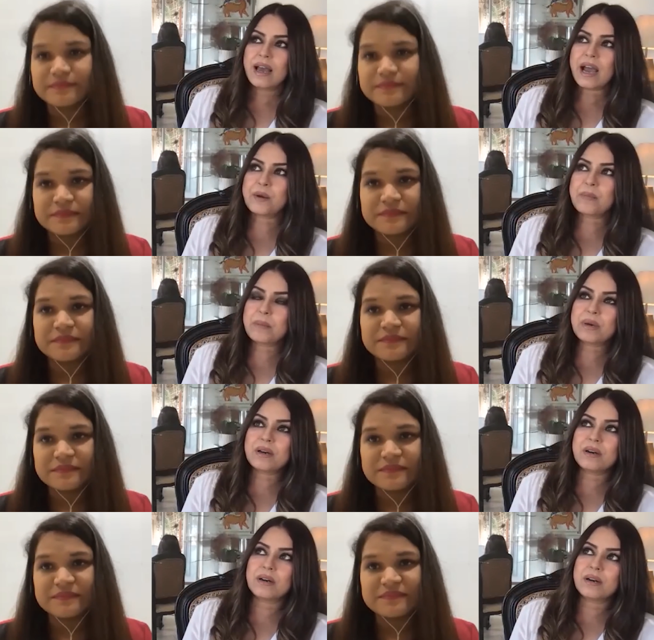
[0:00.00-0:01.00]
Speaker 1: I remember
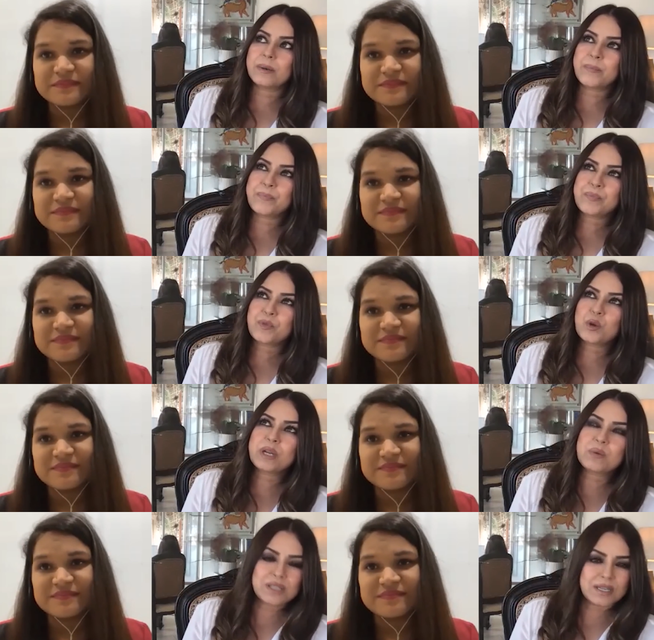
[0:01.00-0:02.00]
um,
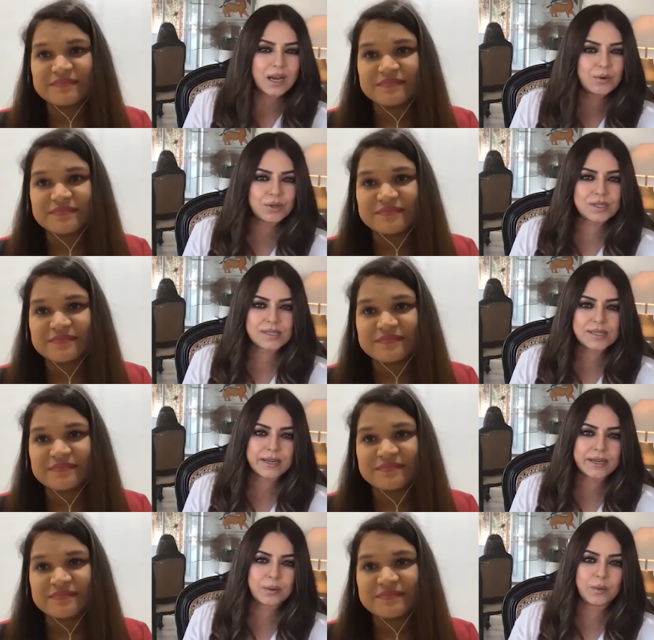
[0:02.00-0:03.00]
nobody was allowed on the
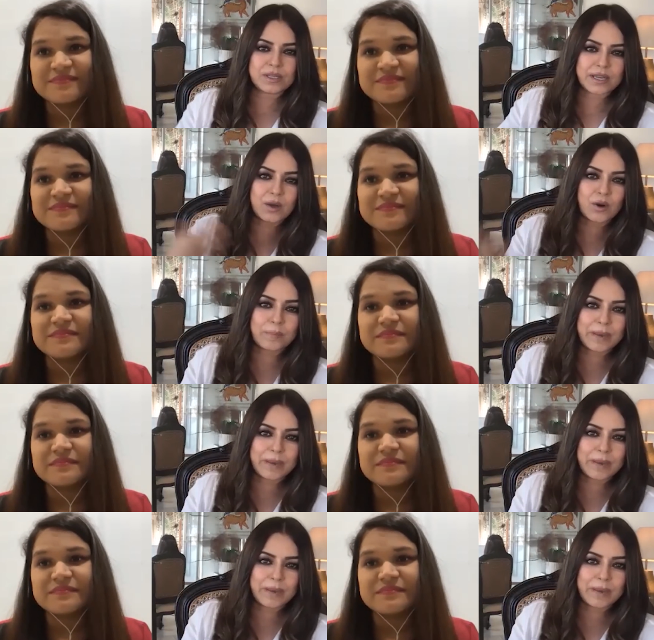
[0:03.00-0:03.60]
set once I got